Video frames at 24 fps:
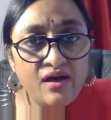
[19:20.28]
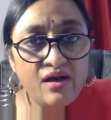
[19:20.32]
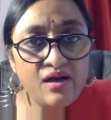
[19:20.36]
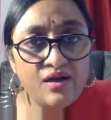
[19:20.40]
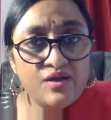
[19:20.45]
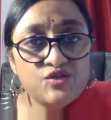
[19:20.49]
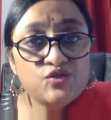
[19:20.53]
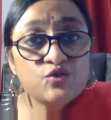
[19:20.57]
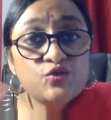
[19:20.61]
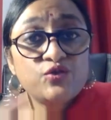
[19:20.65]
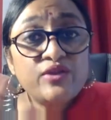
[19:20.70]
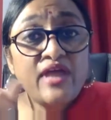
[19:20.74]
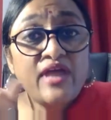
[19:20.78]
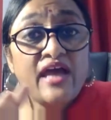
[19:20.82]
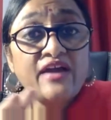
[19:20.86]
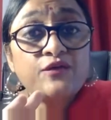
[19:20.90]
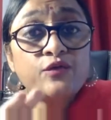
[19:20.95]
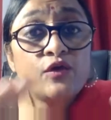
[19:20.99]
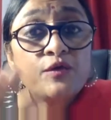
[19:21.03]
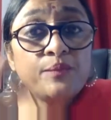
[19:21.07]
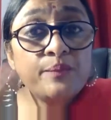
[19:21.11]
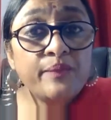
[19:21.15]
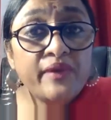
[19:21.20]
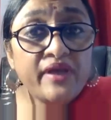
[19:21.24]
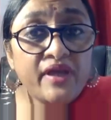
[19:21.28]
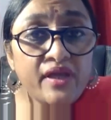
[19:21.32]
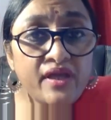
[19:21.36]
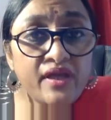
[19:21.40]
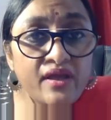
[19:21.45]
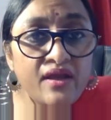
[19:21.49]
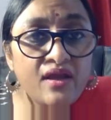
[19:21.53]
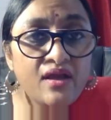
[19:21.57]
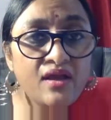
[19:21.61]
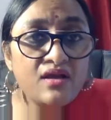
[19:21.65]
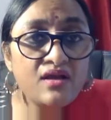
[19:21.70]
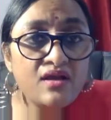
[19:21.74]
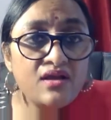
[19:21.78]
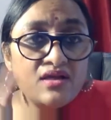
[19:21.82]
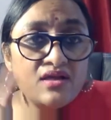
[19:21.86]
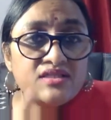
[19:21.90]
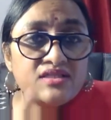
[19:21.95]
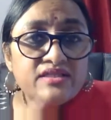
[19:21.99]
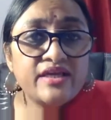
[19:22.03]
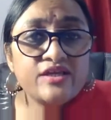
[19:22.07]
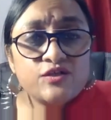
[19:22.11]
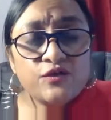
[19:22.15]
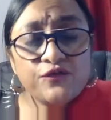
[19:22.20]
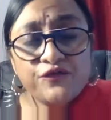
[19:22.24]
So that would be
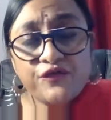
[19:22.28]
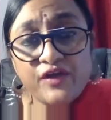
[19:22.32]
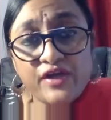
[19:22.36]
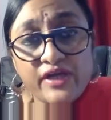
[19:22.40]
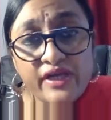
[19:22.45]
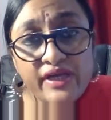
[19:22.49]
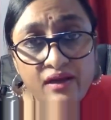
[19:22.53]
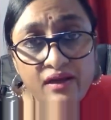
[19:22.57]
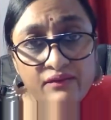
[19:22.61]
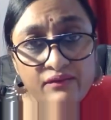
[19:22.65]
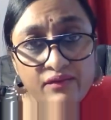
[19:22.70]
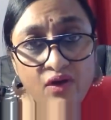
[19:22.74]
schizophrenia